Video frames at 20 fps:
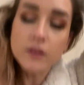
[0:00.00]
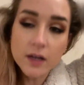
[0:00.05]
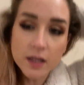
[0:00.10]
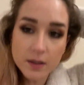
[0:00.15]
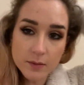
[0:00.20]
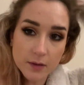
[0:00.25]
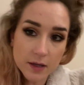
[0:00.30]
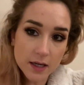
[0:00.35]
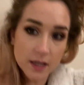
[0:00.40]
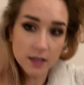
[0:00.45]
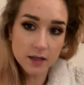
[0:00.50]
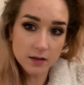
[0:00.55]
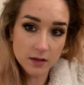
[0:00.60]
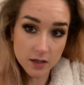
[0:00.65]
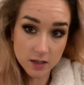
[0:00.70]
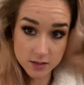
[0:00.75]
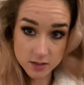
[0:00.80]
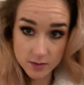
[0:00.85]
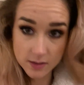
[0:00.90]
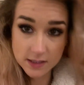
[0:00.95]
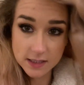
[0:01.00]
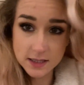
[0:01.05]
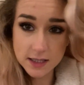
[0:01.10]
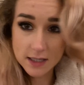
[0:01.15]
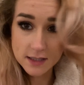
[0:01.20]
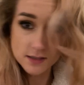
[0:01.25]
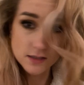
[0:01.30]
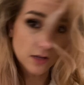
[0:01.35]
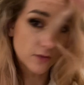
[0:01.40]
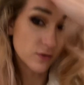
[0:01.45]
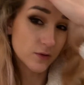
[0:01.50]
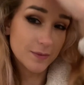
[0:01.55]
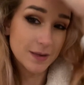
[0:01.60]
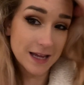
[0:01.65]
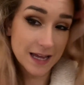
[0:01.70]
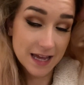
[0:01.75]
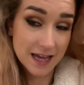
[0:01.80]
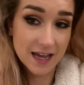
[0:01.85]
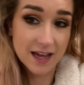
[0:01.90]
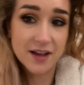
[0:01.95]
Anyway, so I did that stuff on my
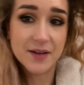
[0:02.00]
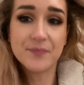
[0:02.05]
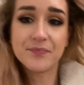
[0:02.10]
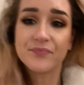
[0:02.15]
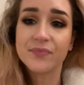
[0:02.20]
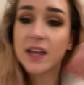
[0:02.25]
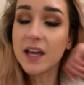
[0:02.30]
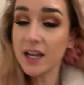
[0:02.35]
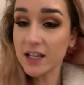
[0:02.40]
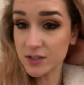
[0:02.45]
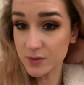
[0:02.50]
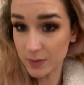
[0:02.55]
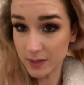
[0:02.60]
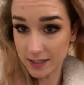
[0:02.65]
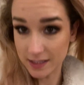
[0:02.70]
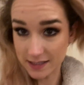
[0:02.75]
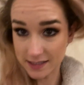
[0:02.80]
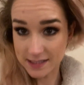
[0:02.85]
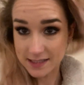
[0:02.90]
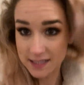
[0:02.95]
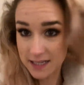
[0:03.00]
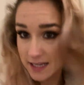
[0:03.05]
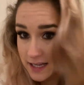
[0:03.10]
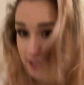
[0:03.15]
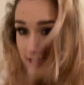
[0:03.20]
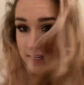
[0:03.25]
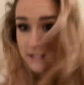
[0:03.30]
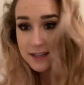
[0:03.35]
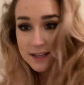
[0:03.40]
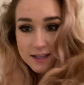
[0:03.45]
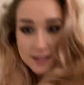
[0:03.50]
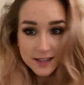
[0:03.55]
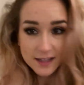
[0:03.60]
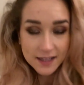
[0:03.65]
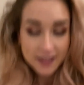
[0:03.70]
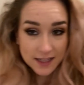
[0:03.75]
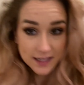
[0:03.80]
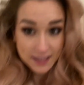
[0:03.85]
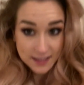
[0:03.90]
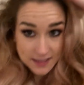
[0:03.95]
hair. As we can see,
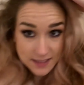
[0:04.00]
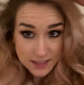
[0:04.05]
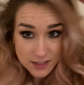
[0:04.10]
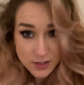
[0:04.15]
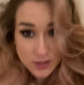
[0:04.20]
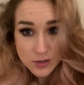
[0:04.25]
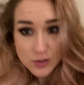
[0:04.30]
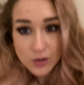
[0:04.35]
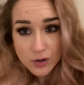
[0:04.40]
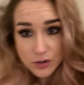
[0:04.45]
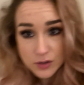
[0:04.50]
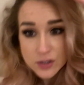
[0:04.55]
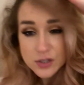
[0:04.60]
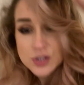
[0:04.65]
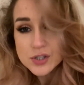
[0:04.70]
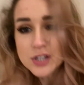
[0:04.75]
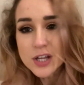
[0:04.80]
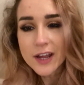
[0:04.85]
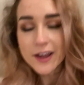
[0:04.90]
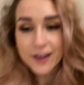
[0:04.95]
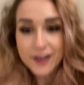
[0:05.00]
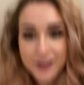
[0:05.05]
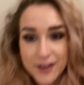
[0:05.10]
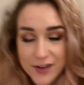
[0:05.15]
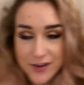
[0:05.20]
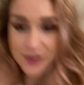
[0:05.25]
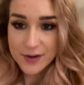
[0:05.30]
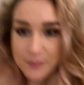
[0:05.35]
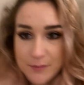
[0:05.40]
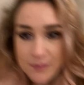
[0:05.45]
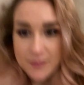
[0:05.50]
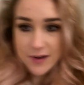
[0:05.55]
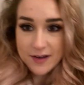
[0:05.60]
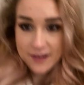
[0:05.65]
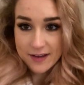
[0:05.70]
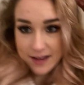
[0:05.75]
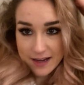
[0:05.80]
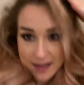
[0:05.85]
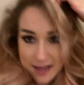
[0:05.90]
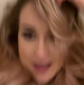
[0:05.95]
it did not turn
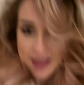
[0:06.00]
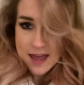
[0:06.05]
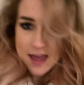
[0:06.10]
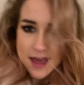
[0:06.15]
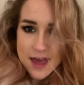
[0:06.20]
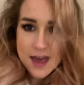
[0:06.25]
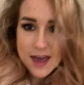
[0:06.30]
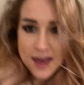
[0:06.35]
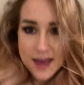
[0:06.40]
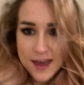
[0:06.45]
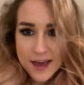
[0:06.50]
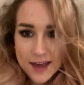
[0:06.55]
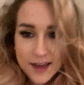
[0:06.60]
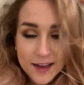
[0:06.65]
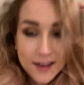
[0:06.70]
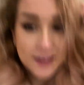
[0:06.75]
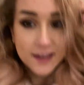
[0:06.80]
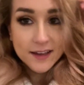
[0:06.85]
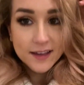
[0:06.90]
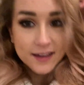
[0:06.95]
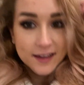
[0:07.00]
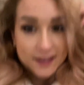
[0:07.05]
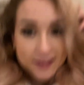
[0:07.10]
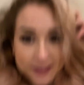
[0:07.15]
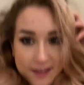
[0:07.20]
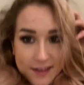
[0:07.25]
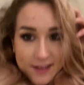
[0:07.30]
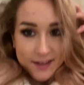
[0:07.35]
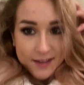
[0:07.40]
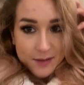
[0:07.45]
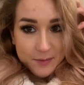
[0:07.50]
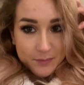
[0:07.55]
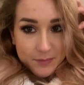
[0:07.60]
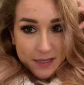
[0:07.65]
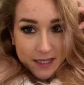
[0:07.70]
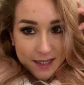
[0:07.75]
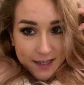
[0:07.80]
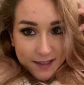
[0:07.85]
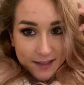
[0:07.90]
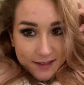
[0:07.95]
my hair
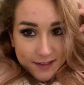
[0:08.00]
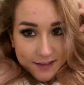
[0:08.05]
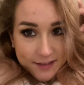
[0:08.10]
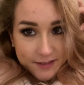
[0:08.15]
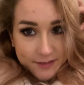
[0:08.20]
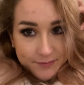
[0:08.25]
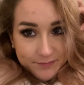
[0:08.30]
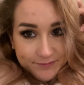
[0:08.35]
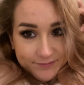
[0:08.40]
pink.